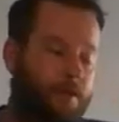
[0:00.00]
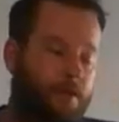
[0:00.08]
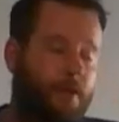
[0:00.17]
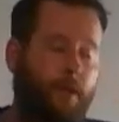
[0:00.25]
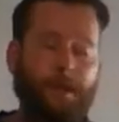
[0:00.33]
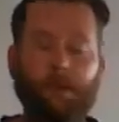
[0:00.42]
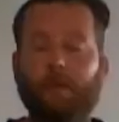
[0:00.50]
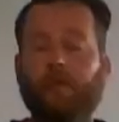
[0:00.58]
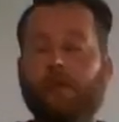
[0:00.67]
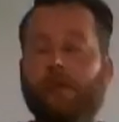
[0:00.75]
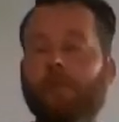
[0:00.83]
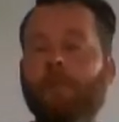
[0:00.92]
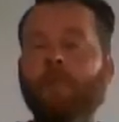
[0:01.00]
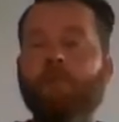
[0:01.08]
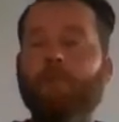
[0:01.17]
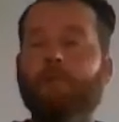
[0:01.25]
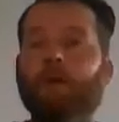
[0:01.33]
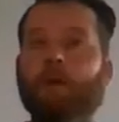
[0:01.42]
shaken the dreams
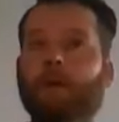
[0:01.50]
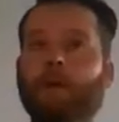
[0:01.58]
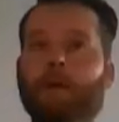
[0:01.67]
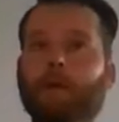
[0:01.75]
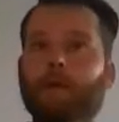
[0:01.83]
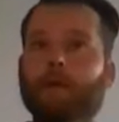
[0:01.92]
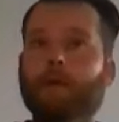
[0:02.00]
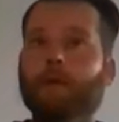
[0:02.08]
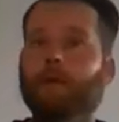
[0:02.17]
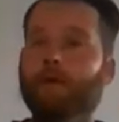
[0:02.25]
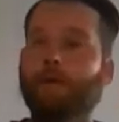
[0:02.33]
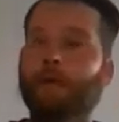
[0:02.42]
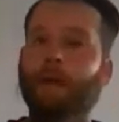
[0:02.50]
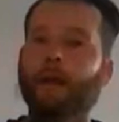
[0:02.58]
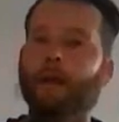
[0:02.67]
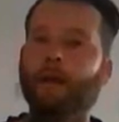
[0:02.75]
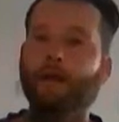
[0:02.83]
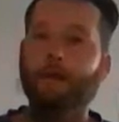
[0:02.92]
from my hair,
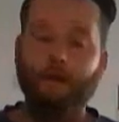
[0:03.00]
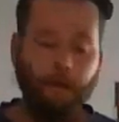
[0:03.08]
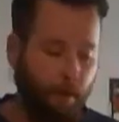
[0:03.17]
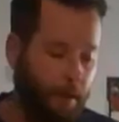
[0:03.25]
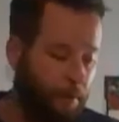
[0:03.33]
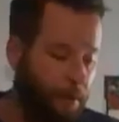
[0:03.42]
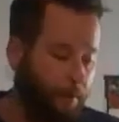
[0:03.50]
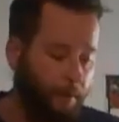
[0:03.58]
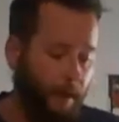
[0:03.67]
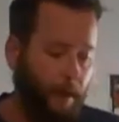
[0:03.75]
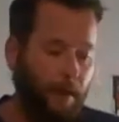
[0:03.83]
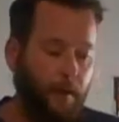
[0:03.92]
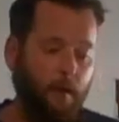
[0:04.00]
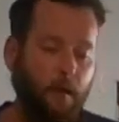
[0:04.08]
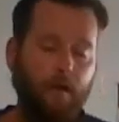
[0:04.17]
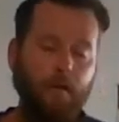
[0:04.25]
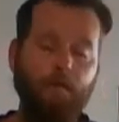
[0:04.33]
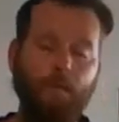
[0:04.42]
and here I am. I've had
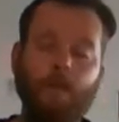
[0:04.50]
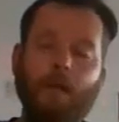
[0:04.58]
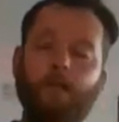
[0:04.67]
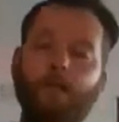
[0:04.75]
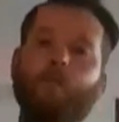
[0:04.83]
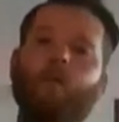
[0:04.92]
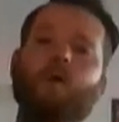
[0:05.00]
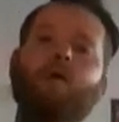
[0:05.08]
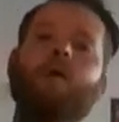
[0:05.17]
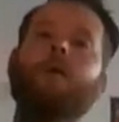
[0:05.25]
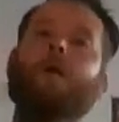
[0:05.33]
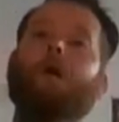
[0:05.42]
my lemon water.